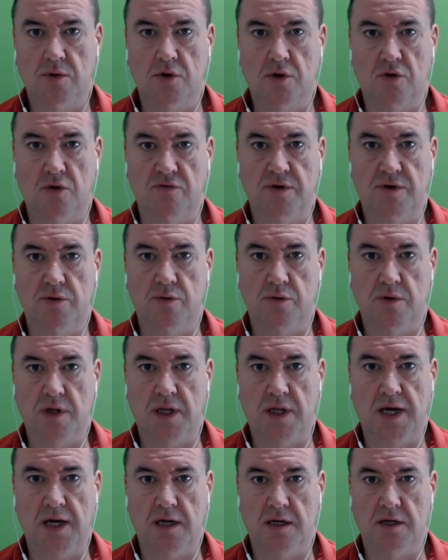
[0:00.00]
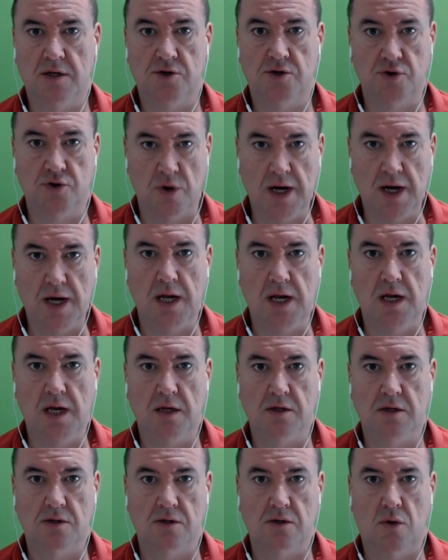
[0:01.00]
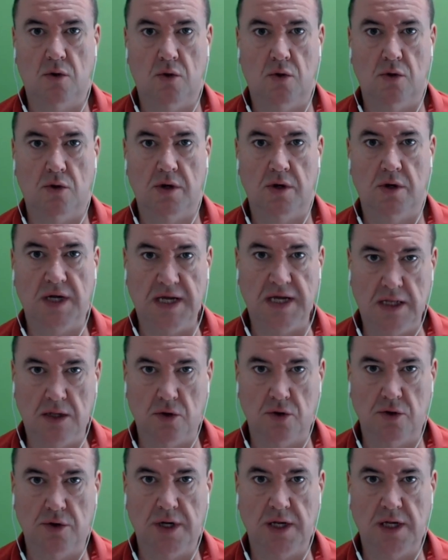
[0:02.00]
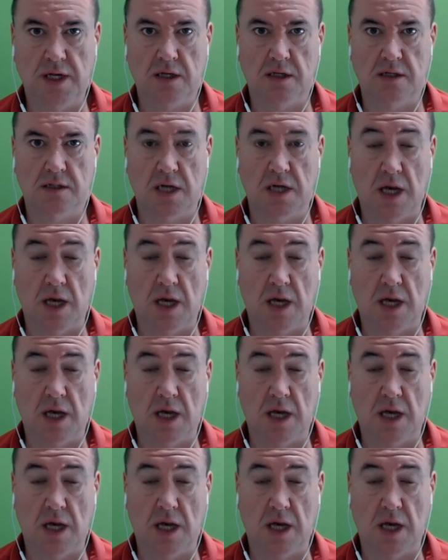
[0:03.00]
COVID related trainings or e-learnings.